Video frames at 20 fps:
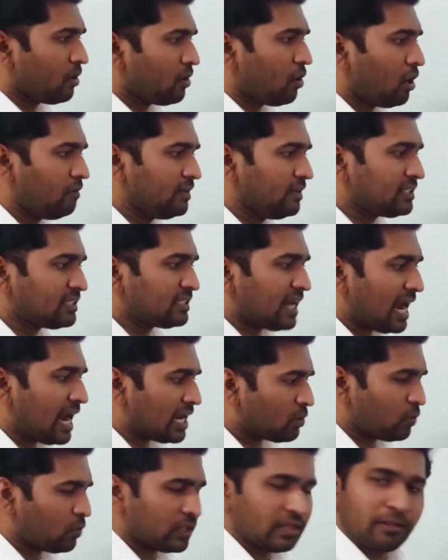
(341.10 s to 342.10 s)
always
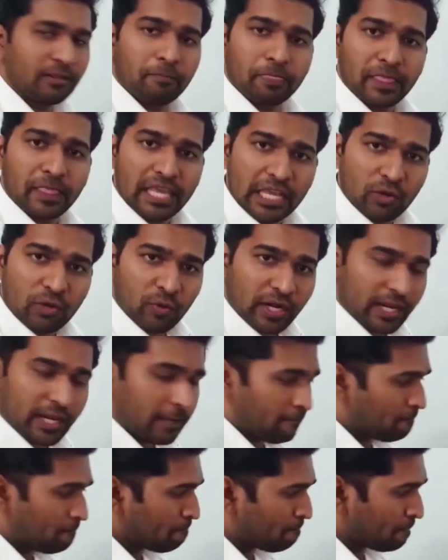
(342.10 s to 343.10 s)
start with equity.
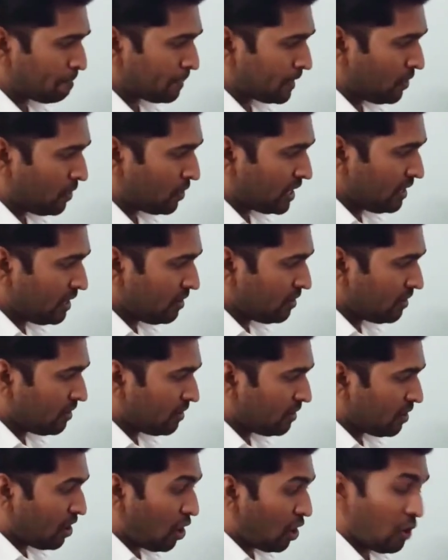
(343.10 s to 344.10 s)
Okay,
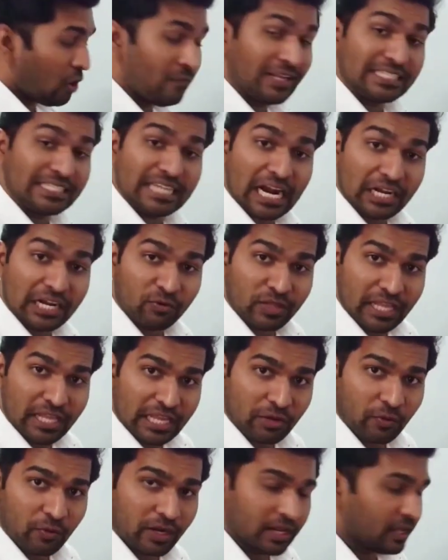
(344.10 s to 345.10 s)
always start with
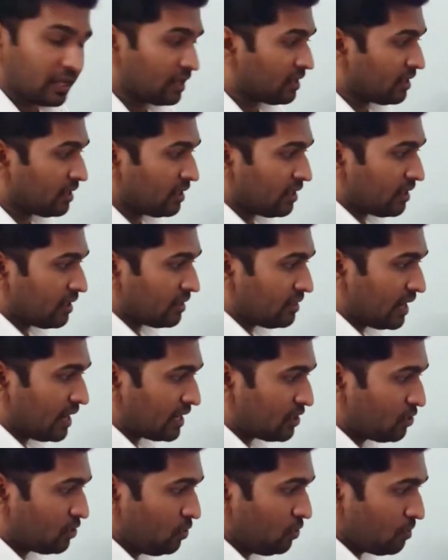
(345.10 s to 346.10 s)
equity.
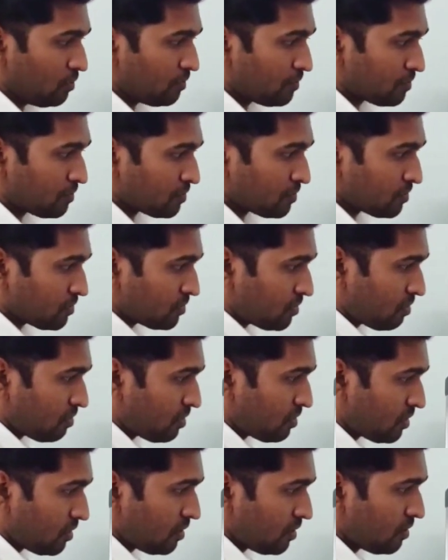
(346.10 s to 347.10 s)
That too,
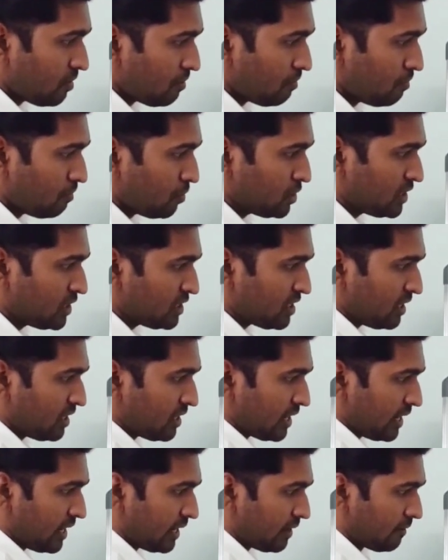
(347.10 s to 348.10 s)
position
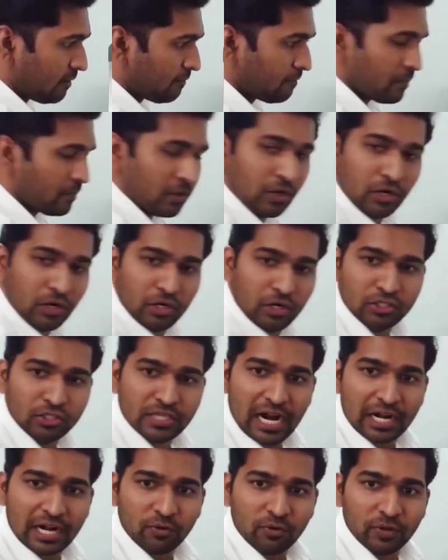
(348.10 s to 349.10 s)
trading. To
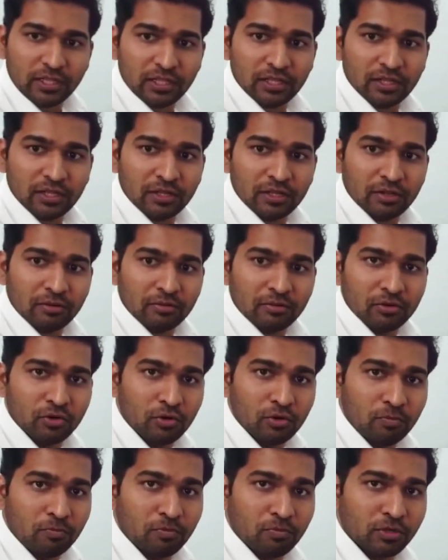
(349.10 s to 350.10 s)
start with,
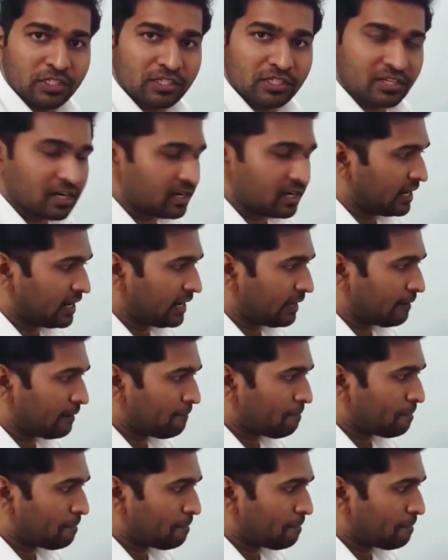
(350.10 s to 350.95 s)
do position trading,